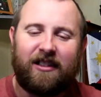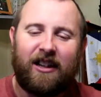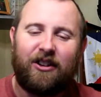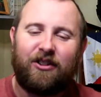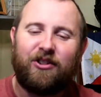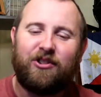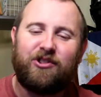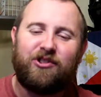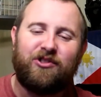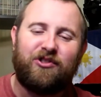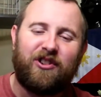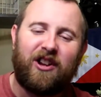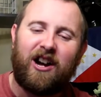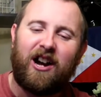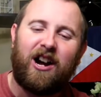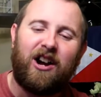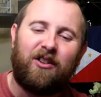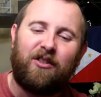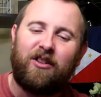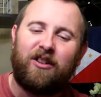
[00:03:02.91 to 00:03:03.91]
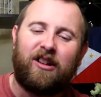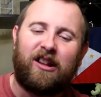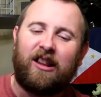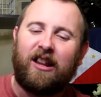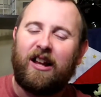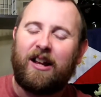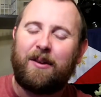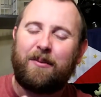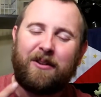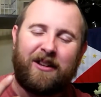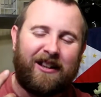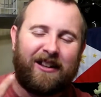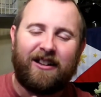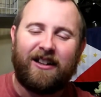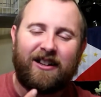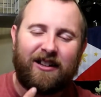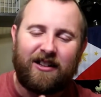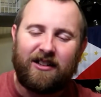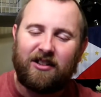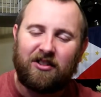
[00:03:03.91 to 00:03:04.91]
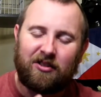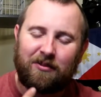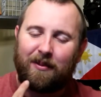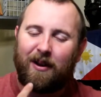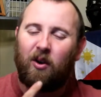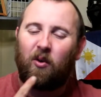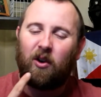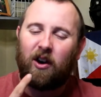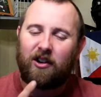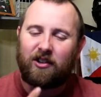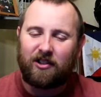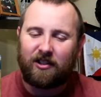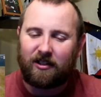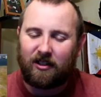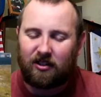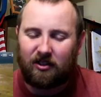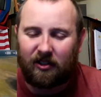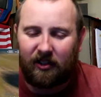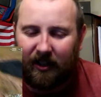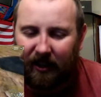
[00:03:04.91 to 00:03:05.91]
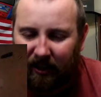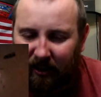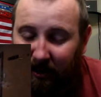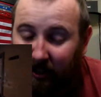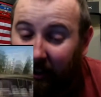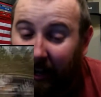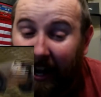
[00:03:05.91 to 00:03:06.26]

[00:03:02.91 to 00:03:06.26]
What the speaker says: How could you not, like, get into this by watching this trailer?